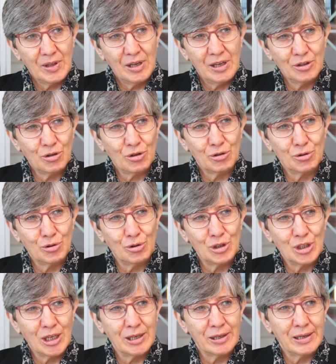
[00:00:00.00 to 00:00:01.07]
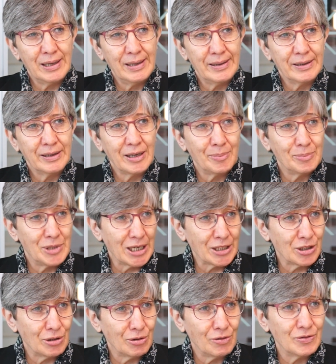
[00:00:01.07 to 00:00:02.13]
extrajudicial killing,
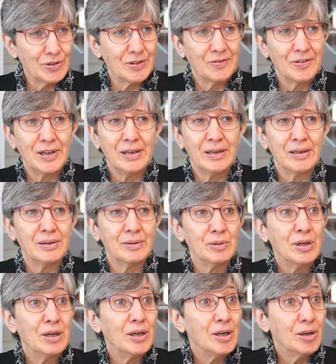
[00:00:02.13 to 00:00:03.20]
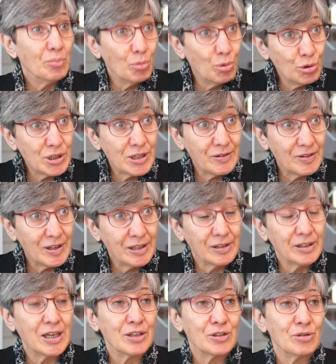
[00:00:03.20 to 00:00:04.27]
abduction of more civilian
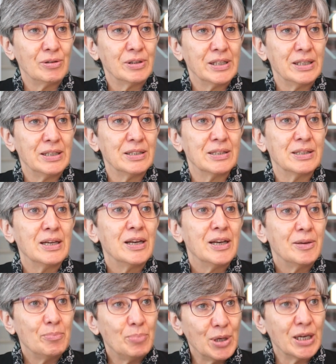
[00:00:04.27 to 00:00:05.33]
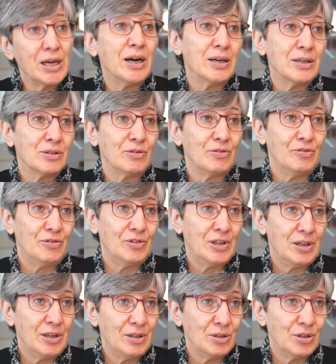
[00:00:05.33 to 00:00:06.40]
casualties because of
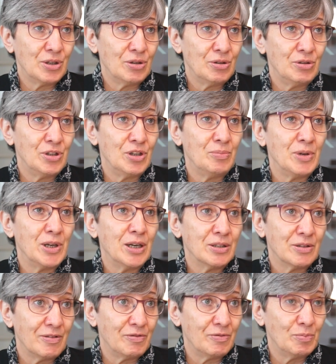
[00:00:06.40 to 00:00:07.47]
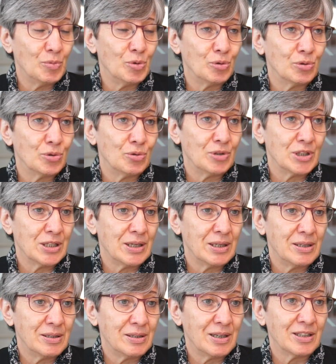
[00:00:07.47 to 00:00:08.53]
the insecurity, because of more
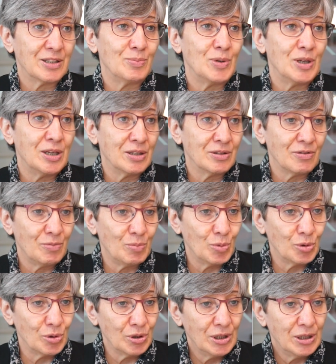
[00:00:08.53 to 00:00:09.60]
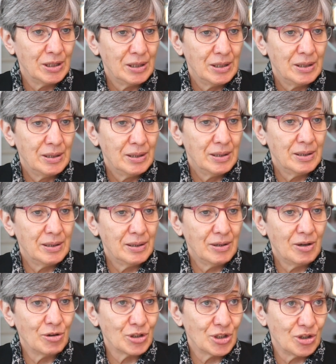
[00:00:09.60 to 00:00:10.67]
suicide attacks, because of more
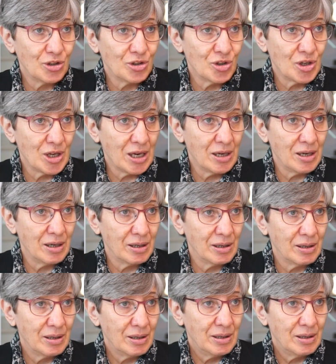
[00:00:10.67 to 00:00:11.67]
hostage taking,